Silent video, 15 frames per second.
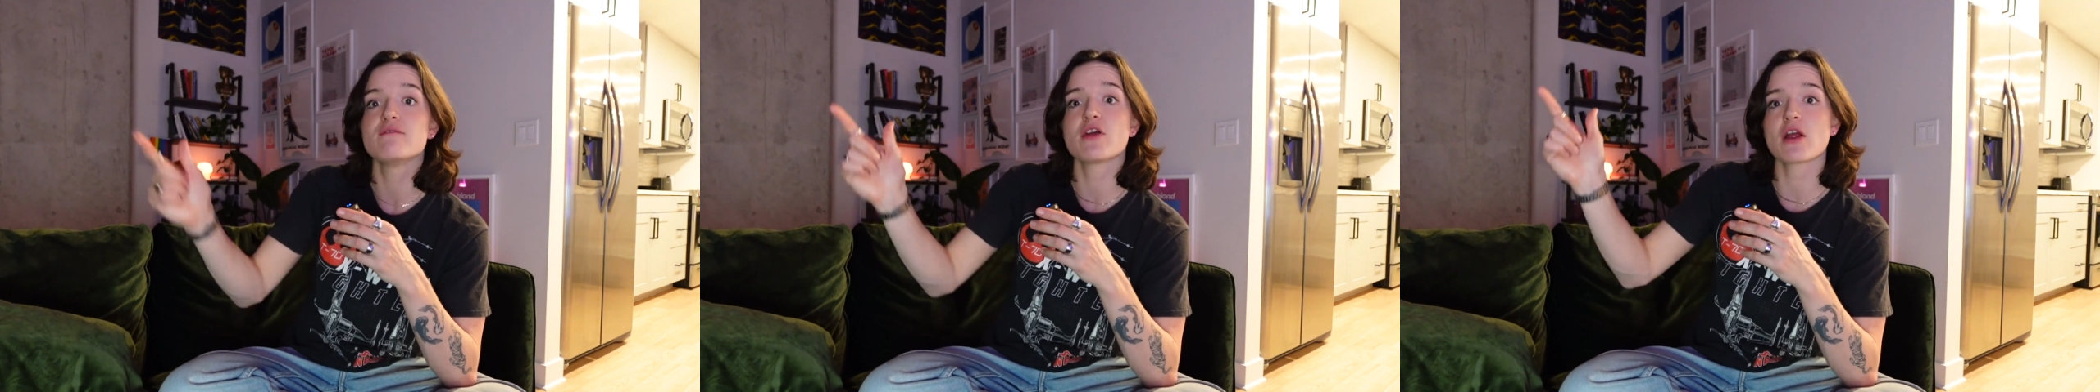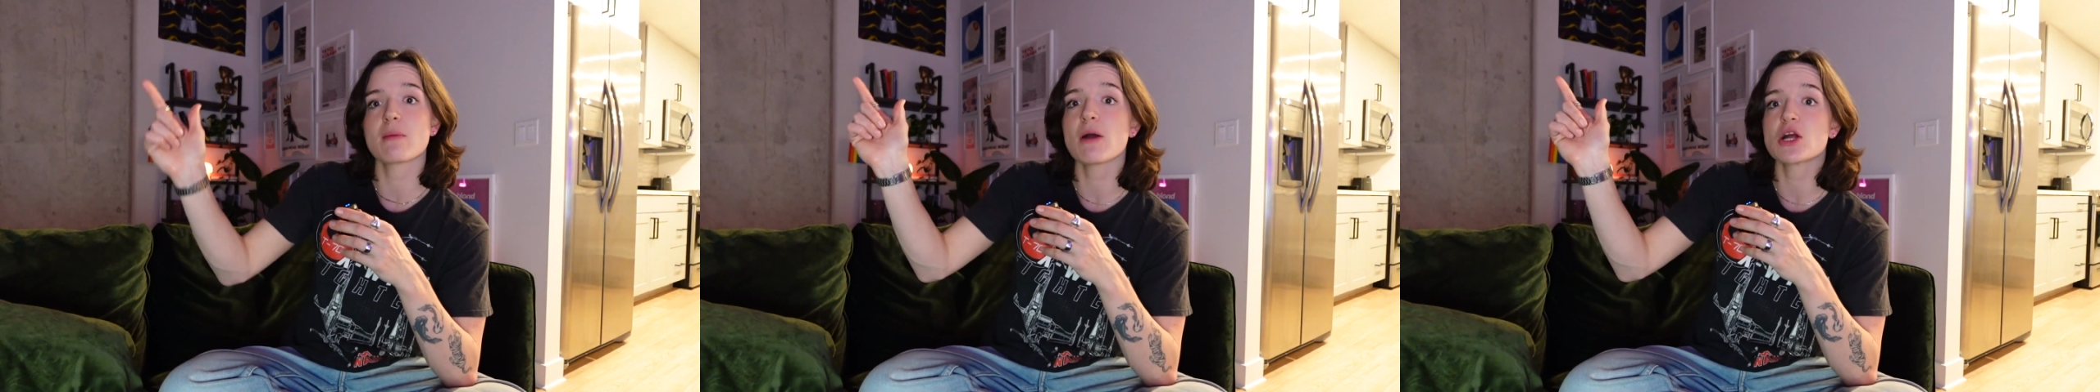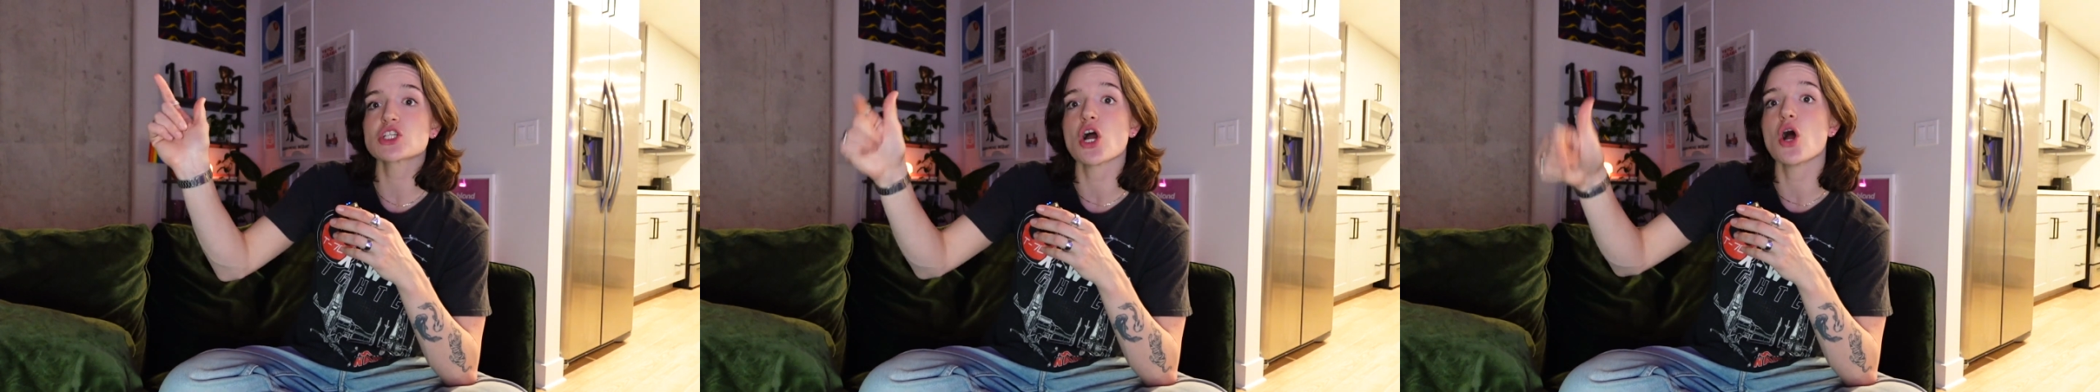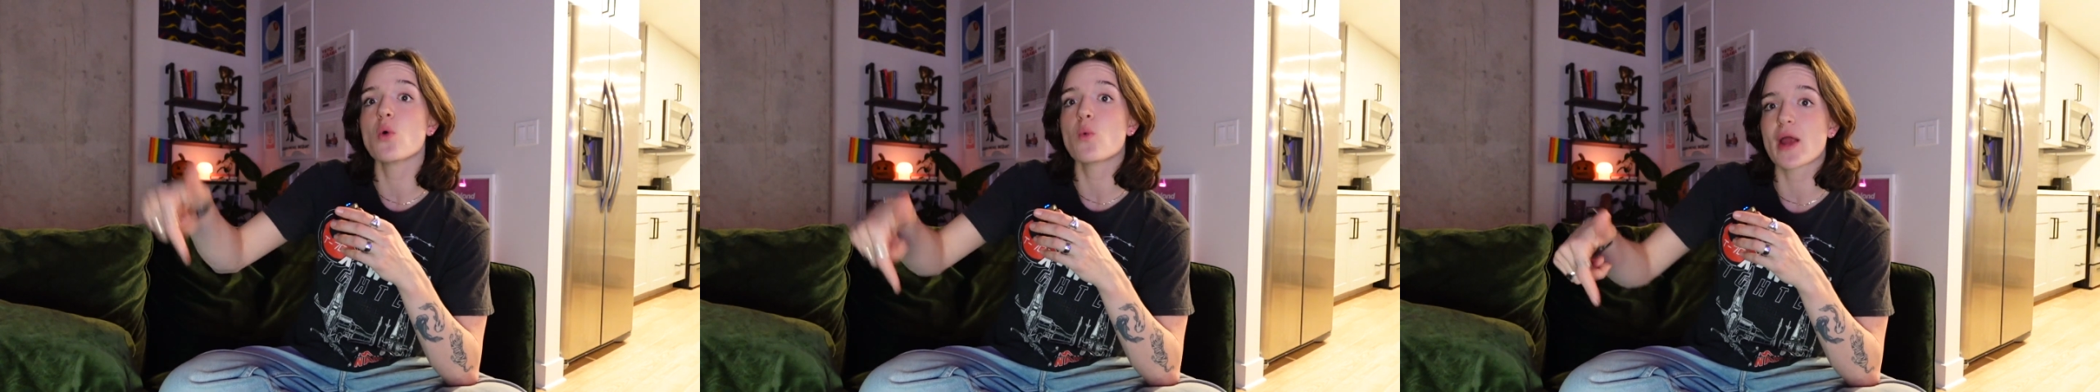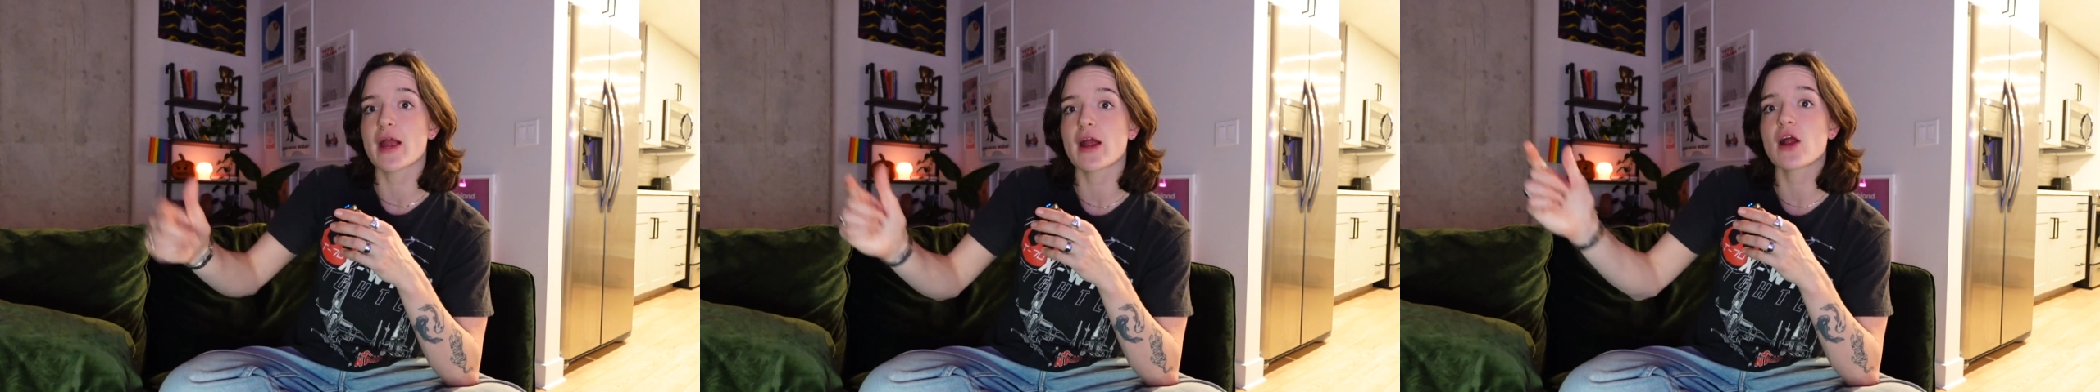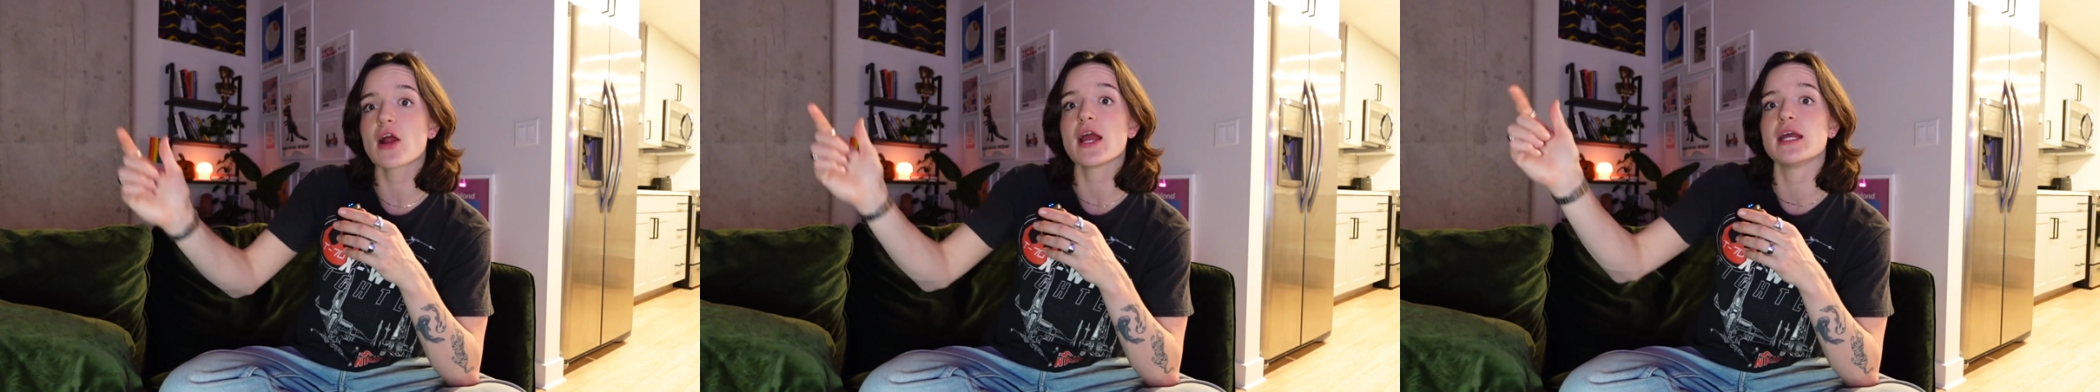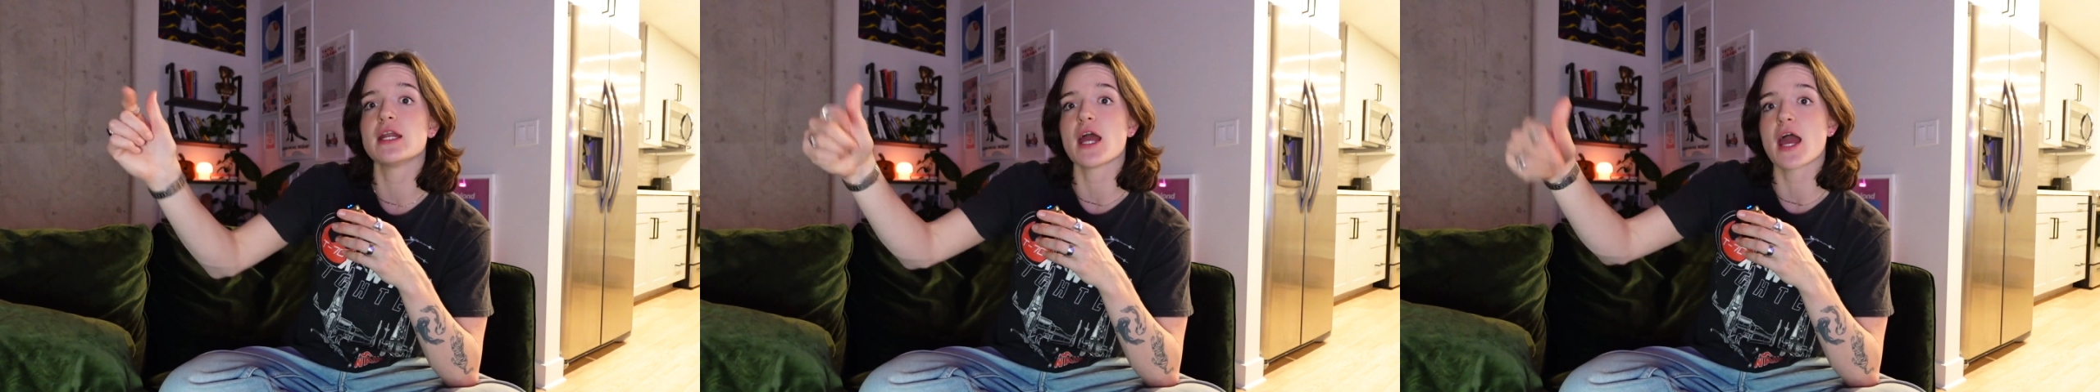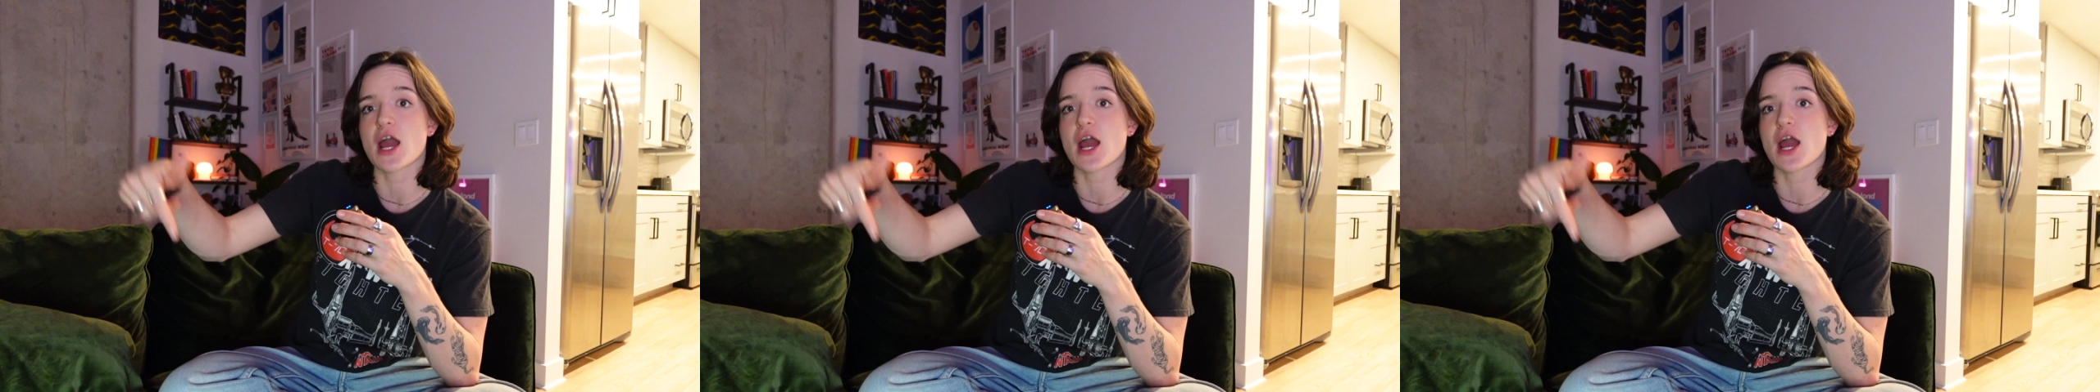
very much aware and